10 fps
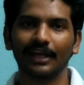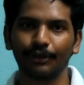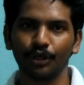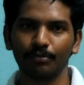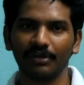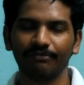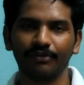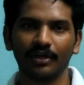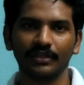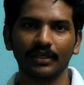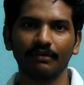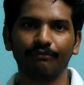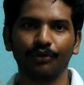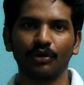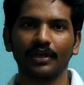The requirement for
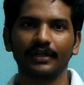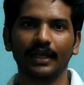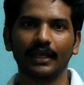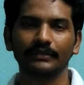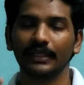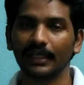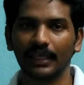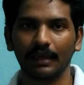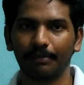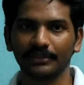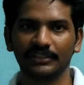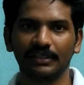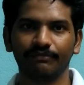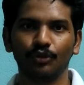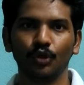the fuel oil tank,
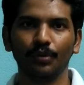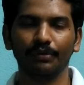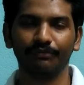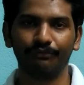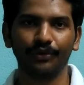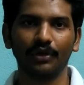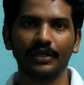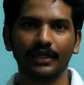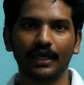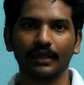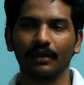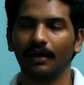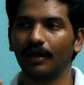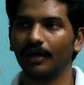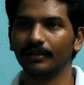capacity of the fuel oil
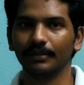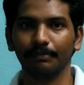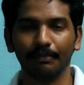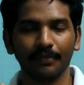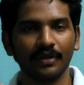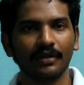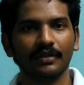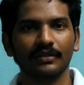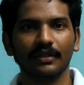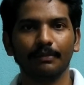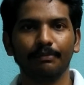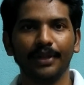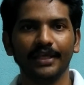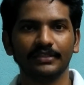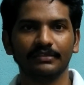tank, and the
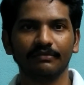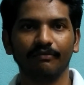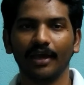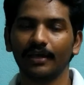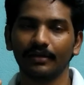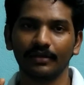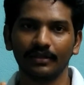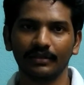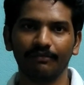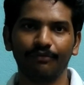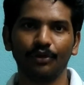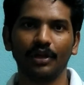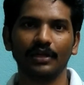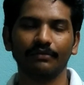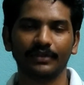place where the
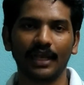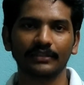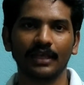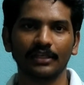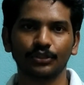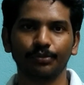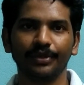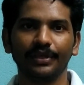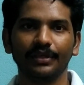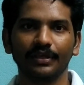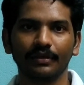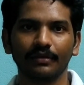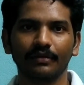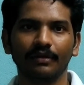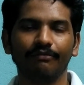fuel oil tanks has to be
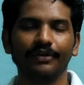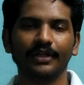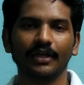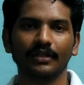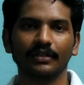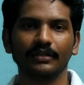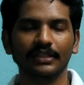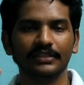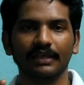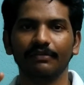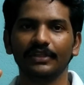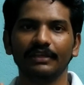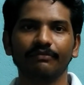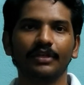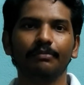fitted, this
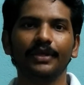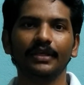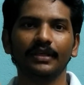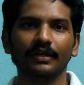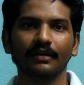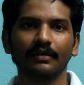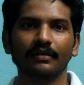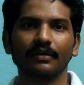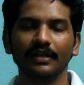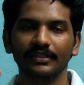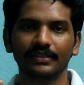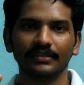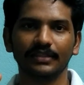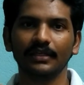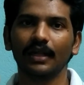everything will be
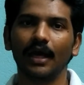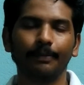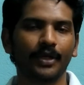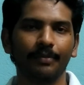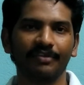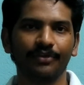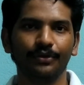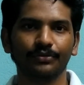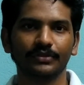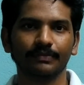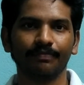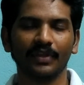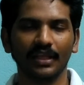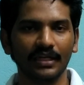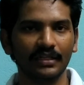discussed in upcoming videos.
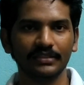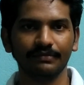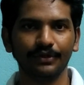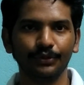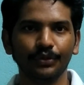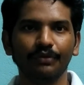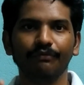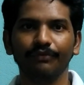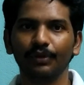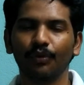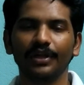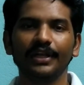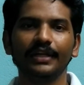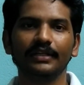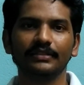In this video, we will
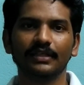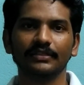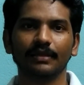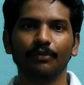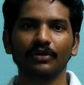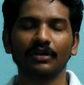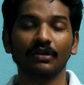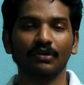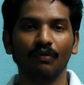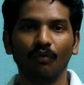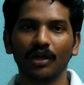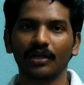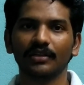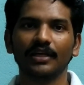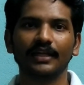only discuss about what
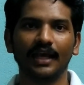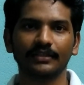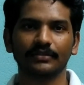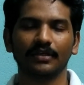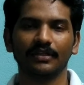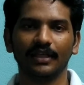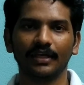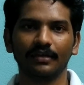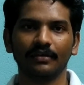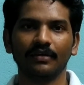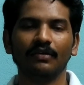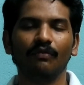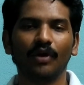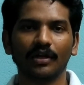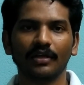all the tanks are
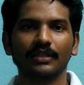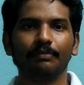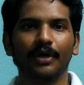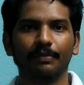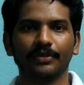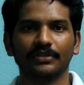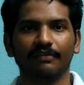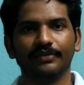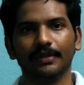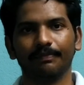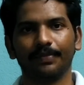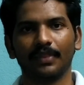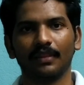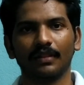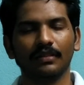there, what are the purpose of them.
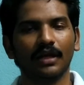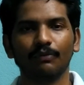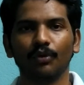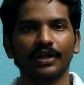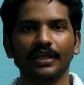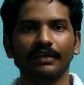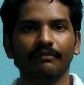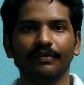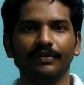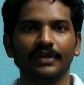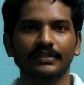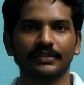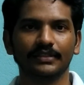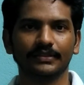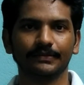That only we will
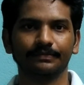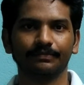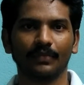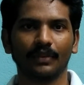discuss.